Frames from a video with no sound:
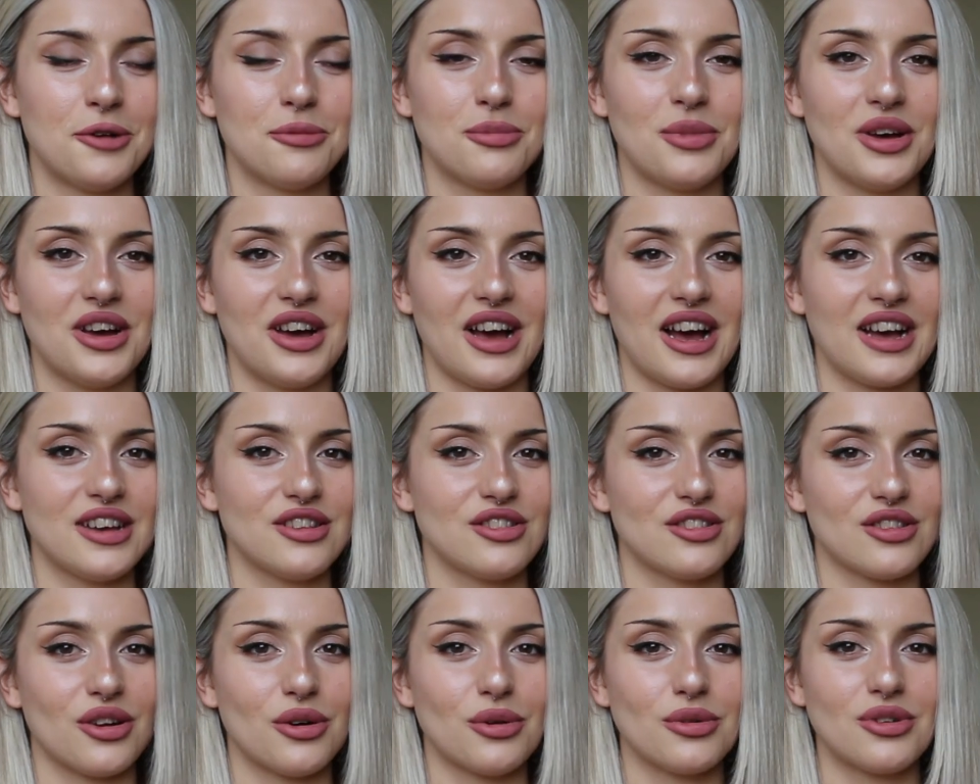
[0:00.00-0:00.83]
but I
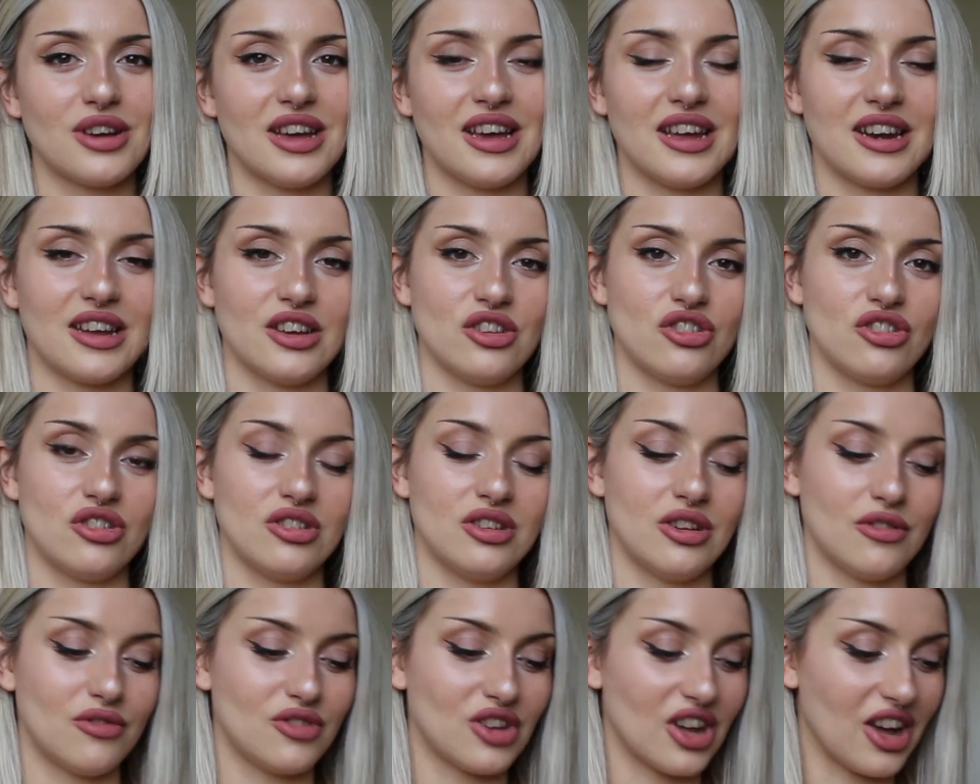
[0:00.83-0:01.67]
sold it and I
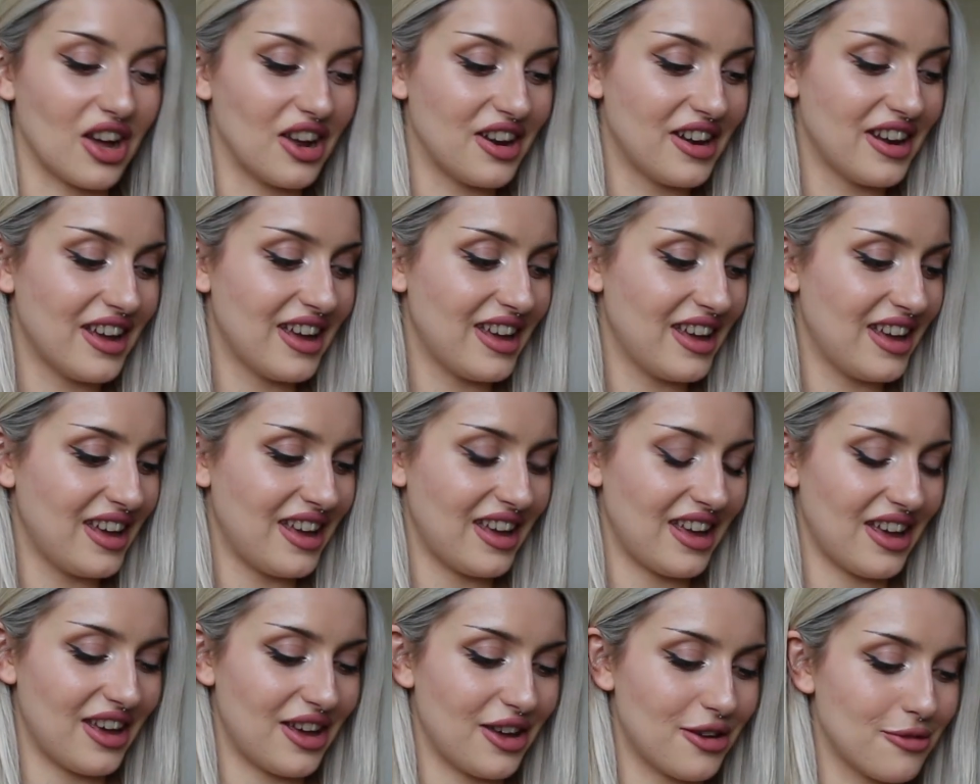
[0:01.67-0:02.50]
shouldn't have done.
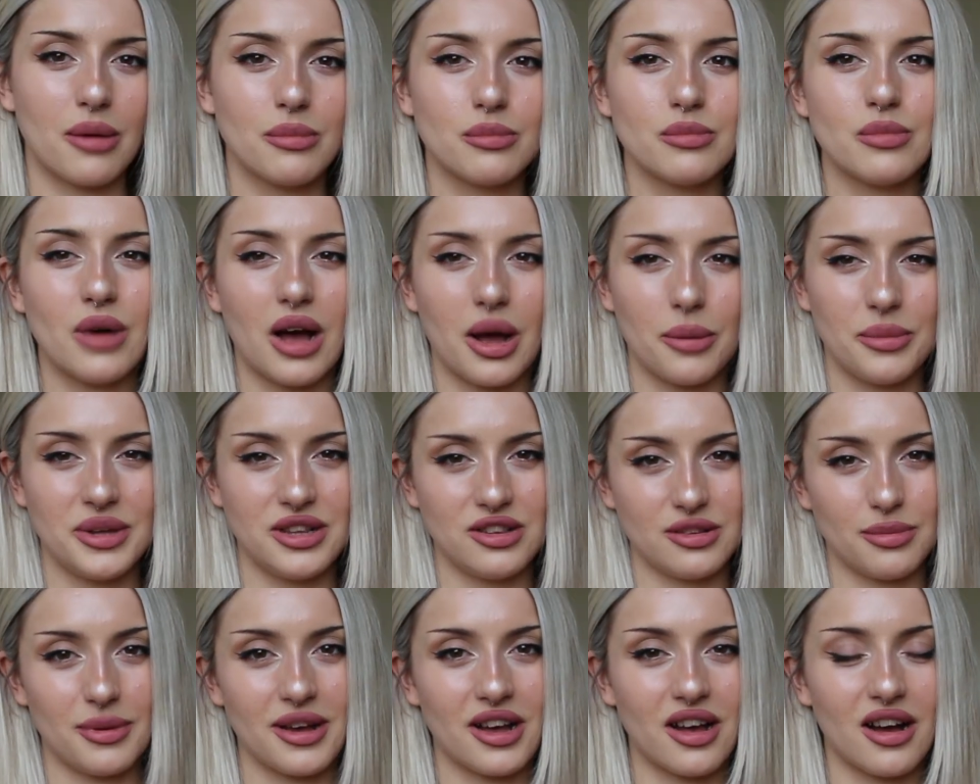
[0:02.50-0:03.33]
I'm
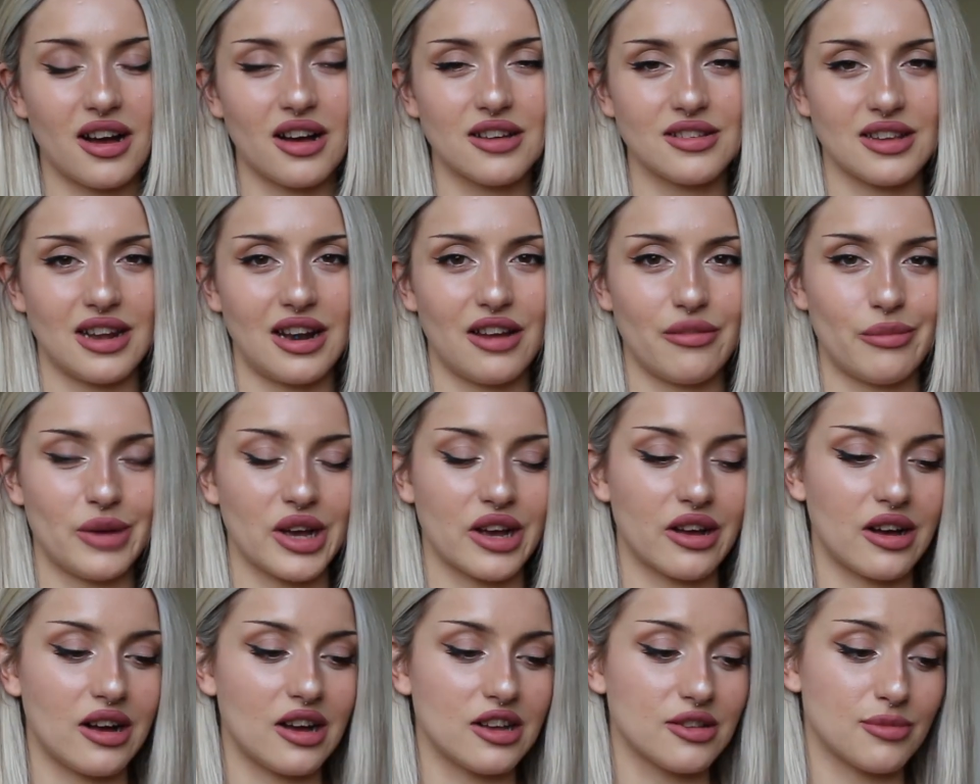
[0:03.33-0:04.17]
into my cars, I love my
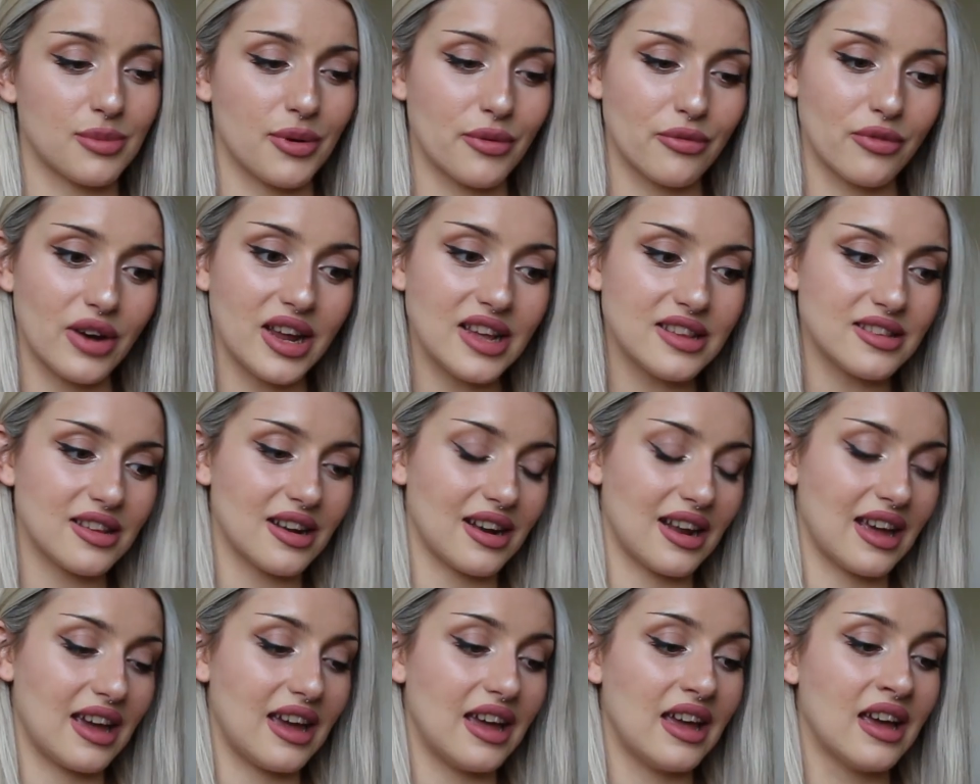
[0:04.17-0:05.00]
cars, but
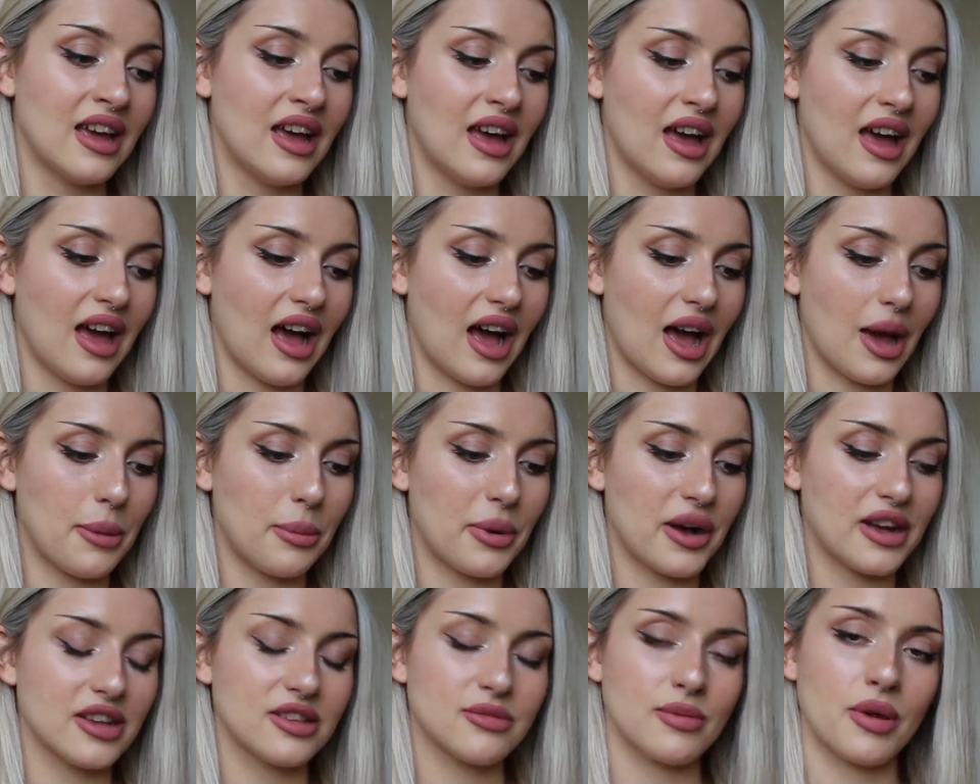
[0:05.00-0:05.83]
recently I passed